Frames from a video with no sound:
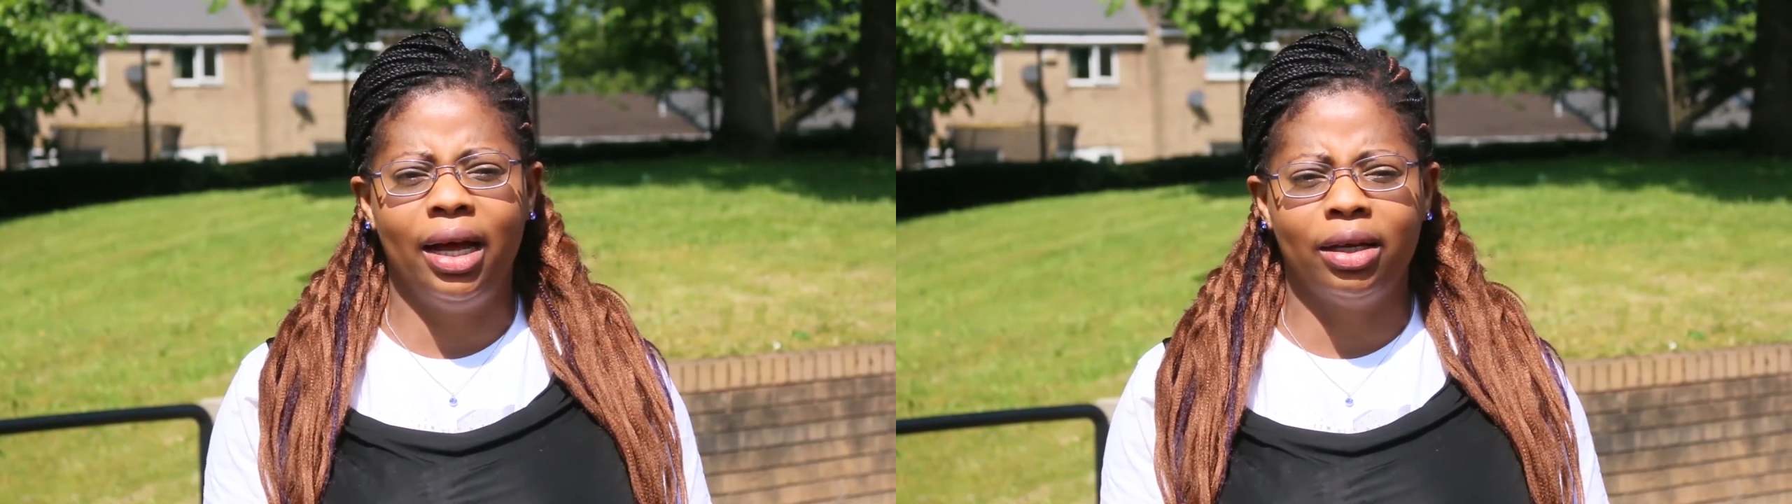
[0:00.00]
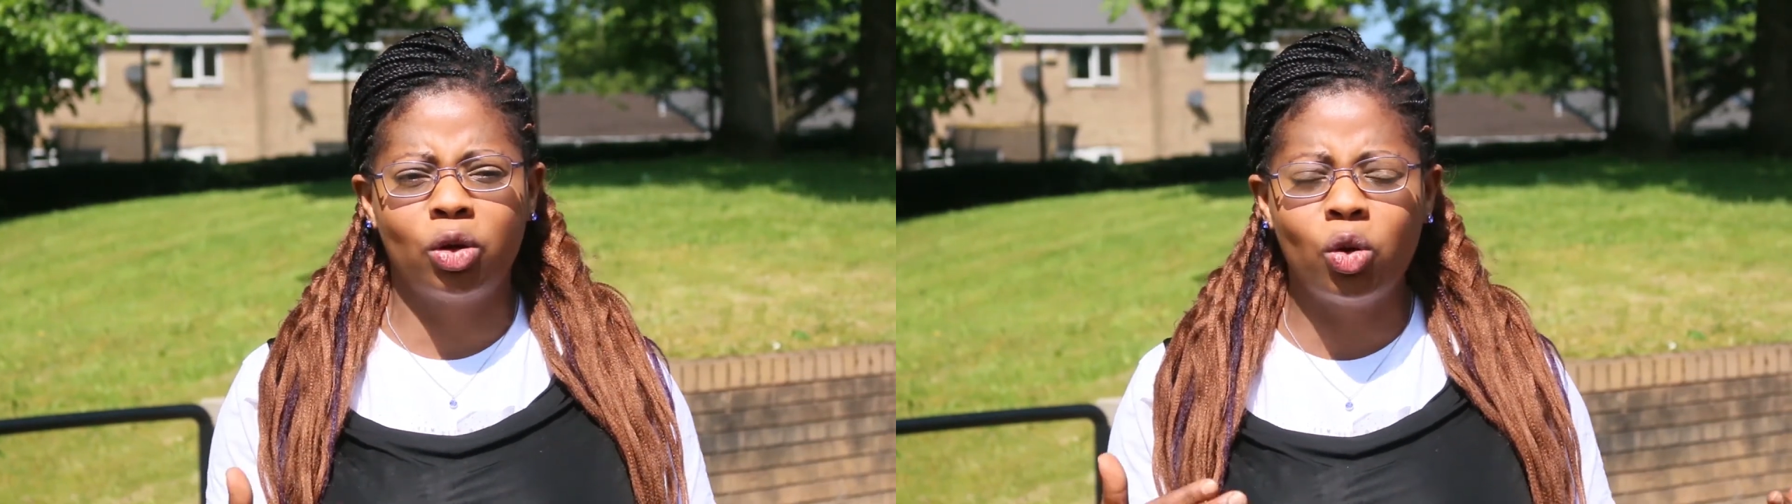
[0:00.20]

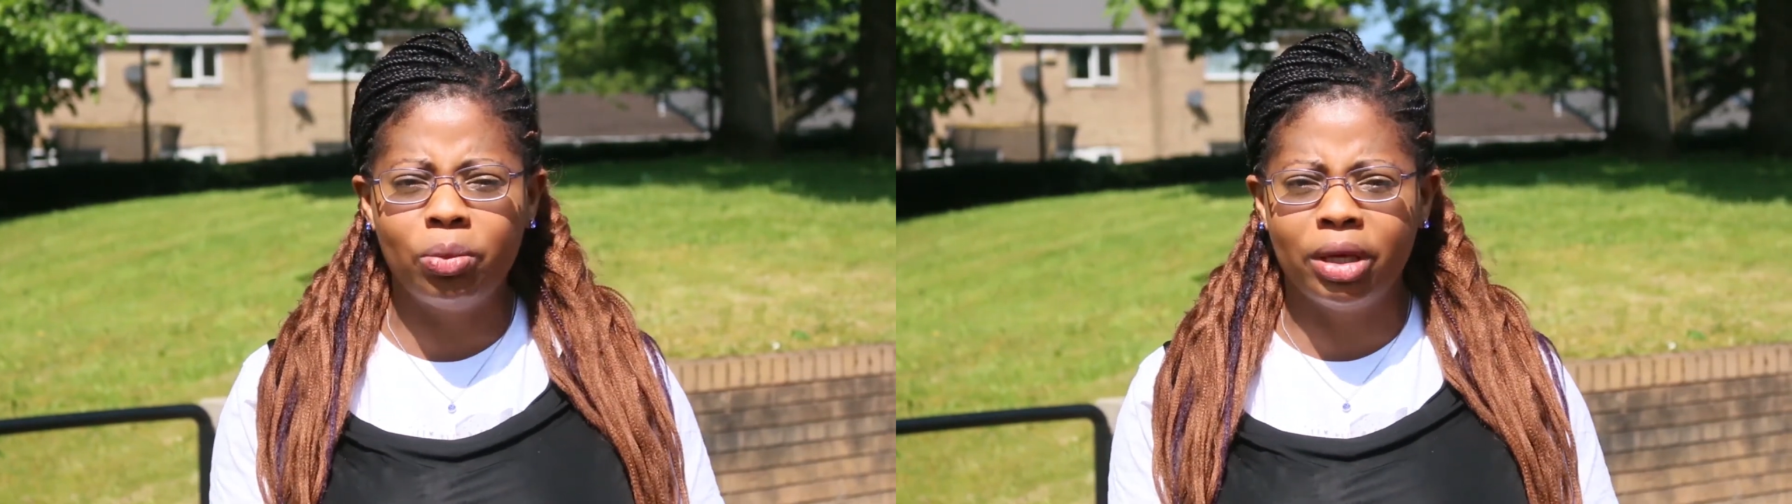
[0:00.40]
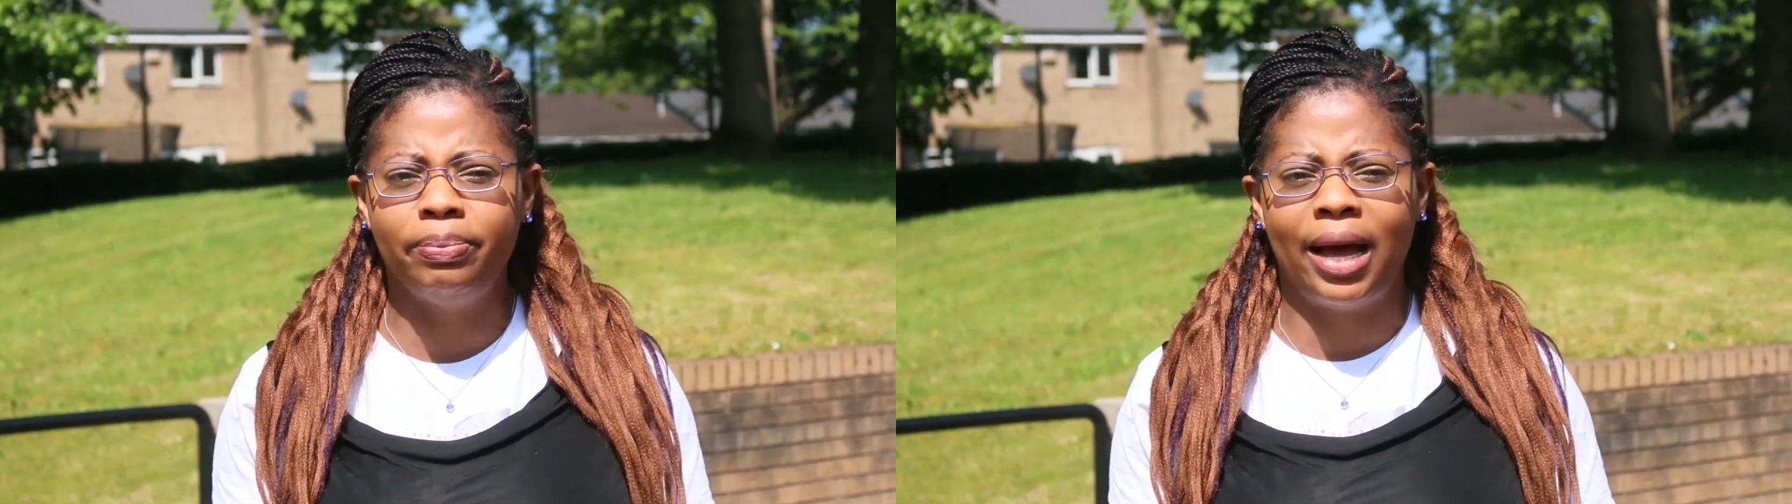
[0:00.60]
and
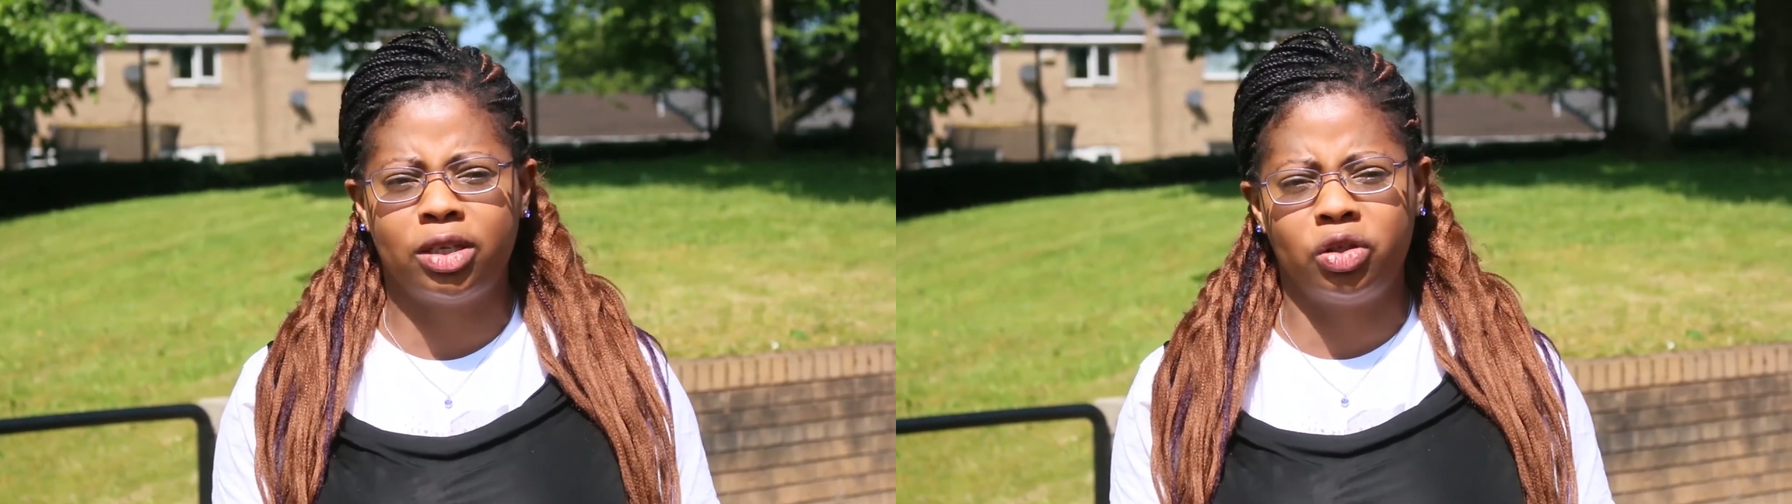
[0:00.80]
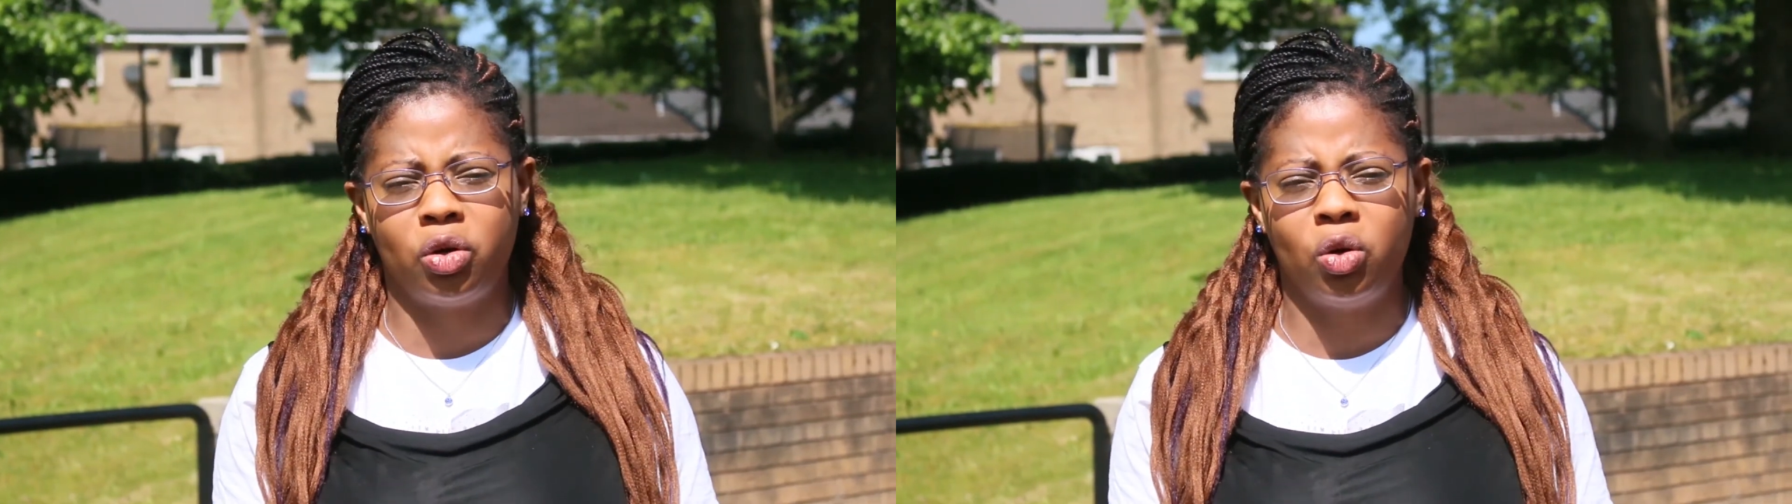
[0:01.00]
coming back to